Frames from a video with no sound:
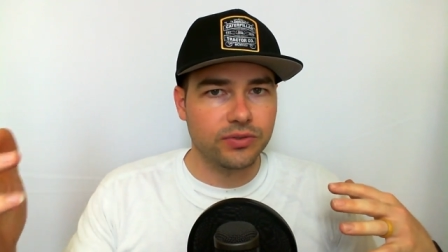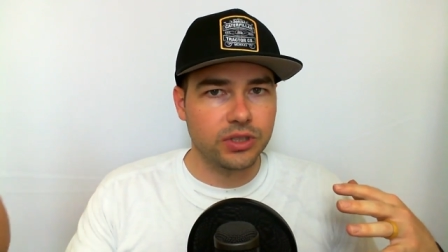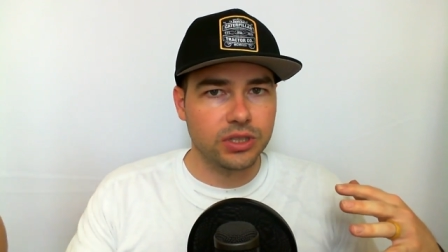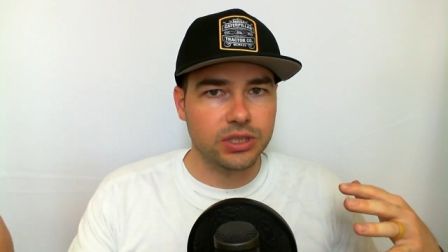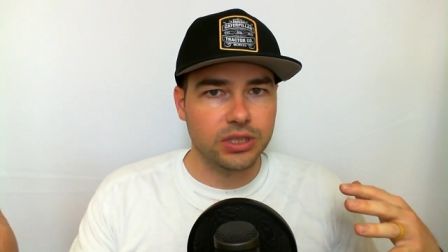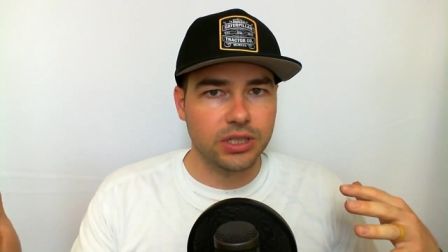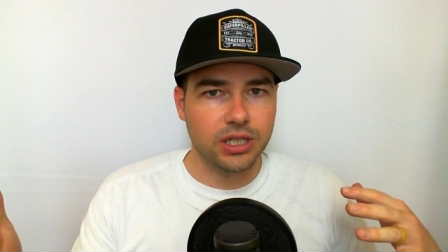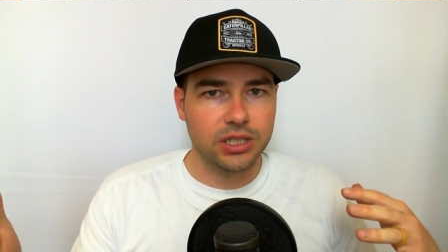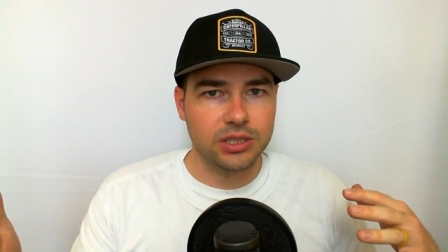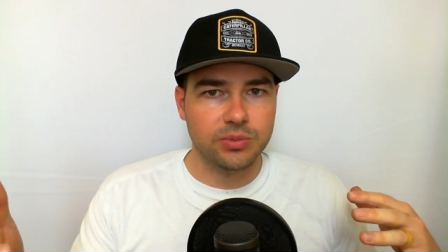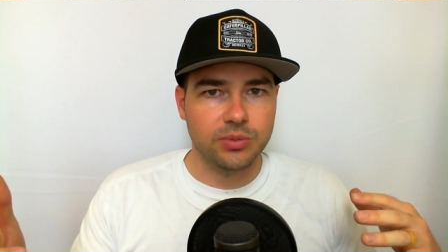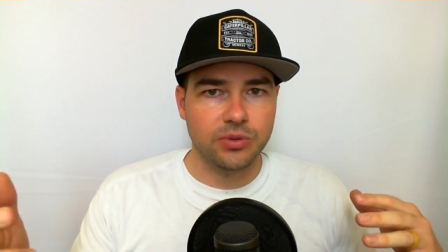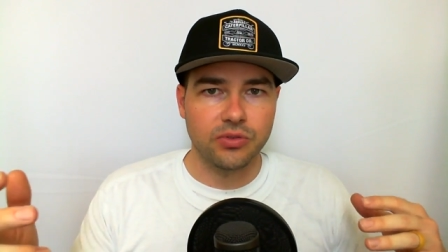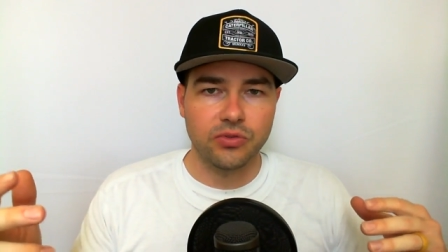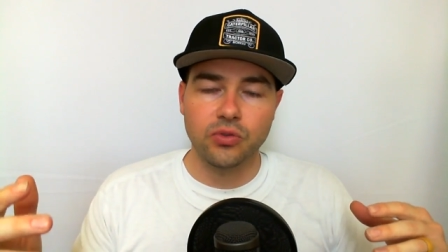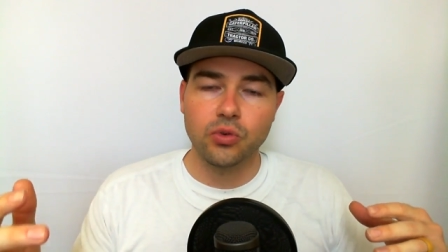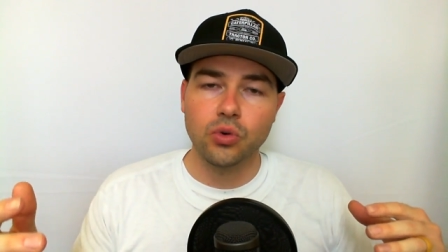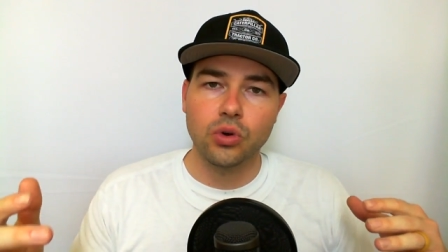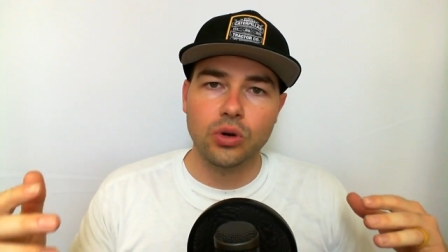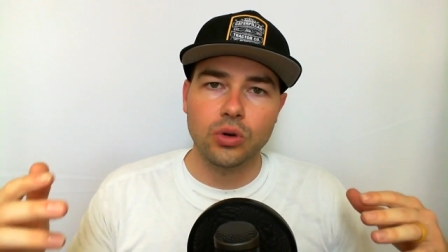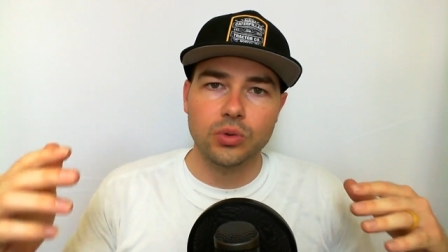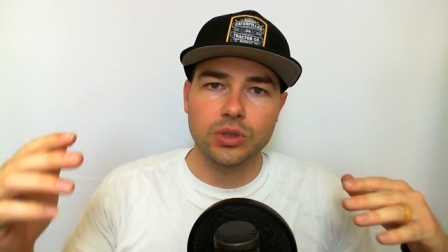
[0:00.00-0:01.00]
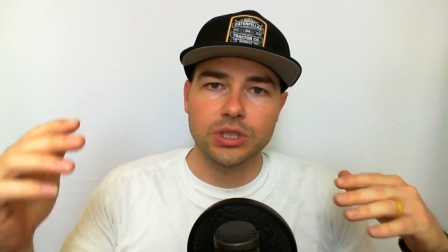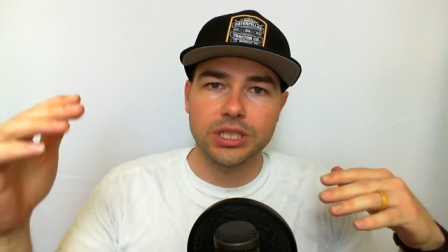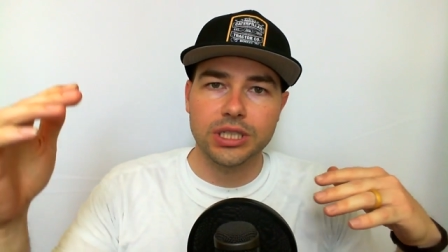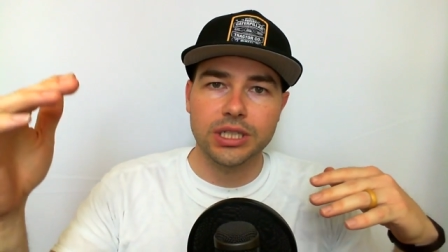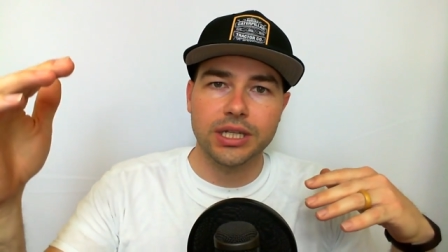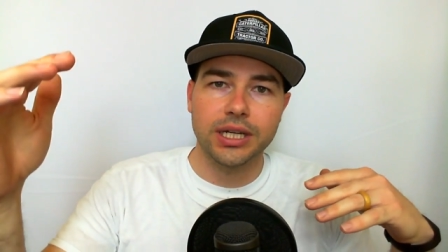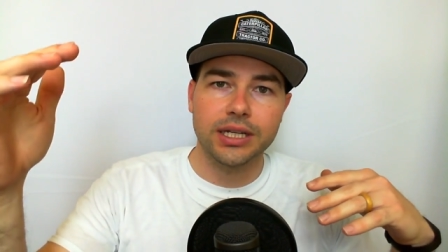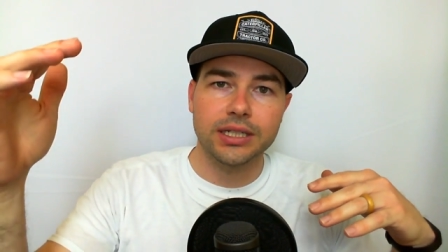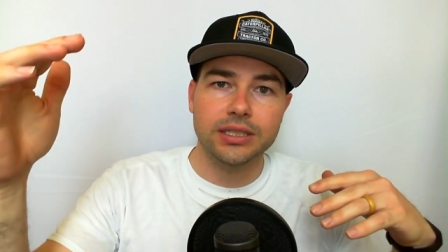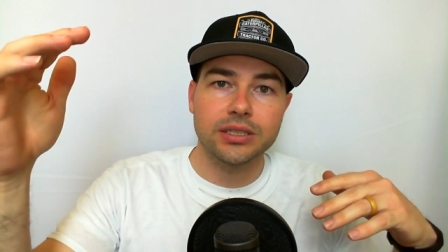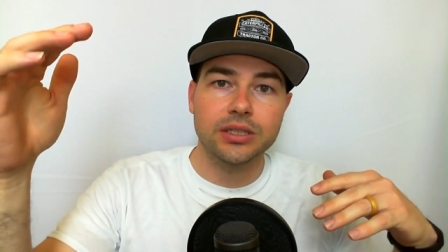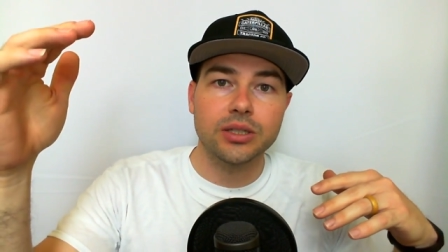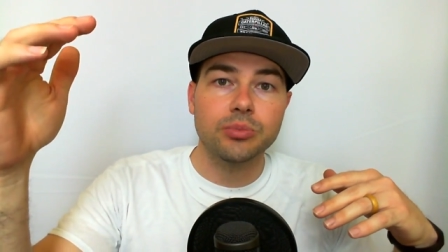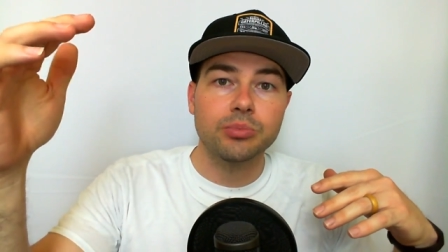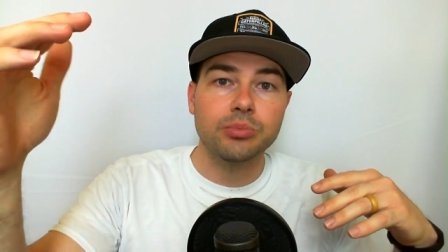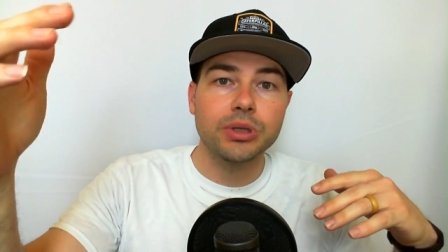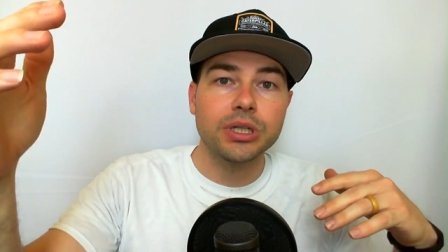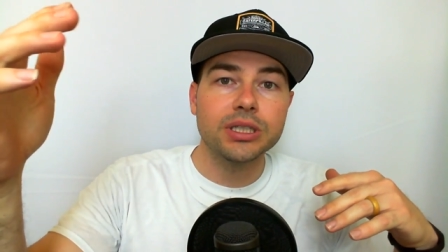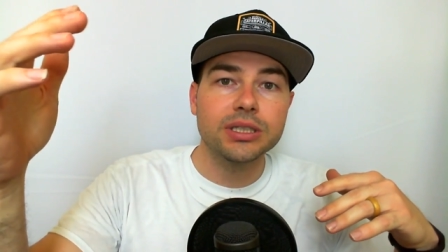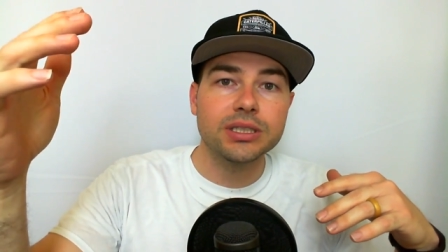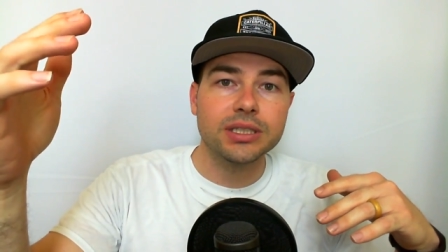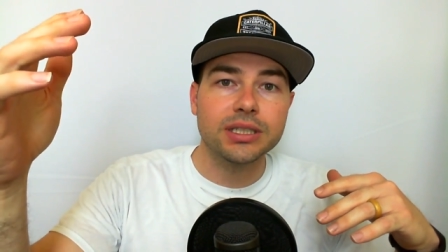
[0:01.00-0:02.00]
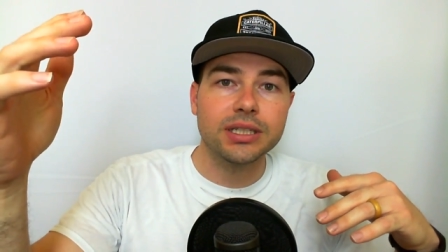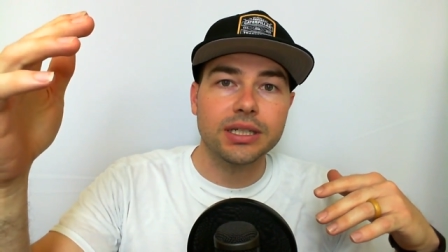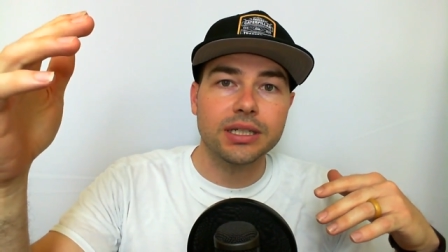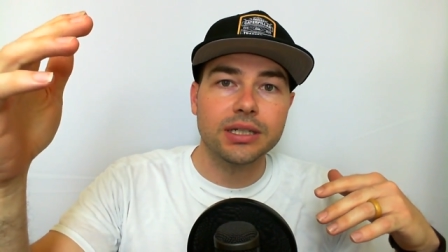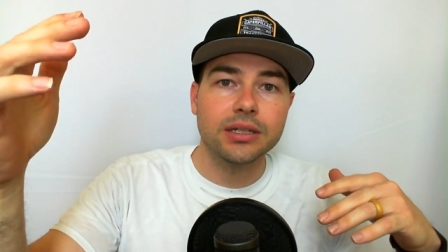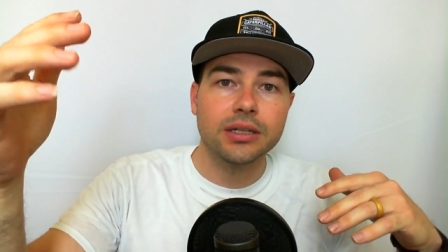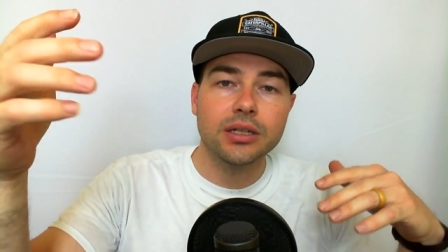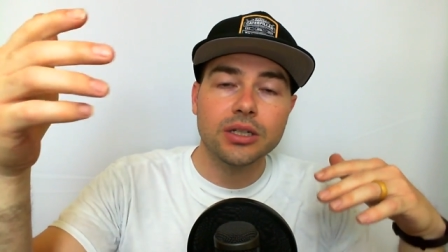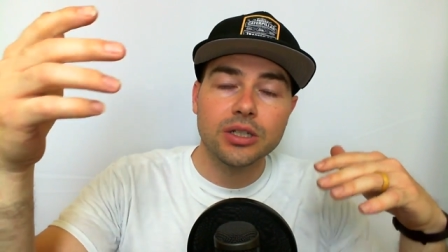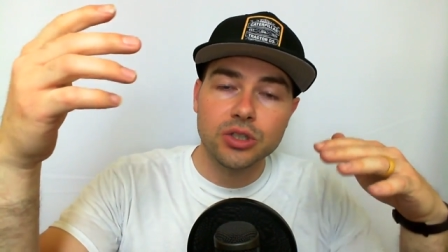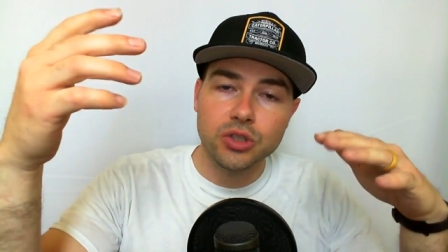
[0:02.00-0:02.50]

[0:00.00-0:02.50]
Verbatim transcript: discussed before, which connects the piston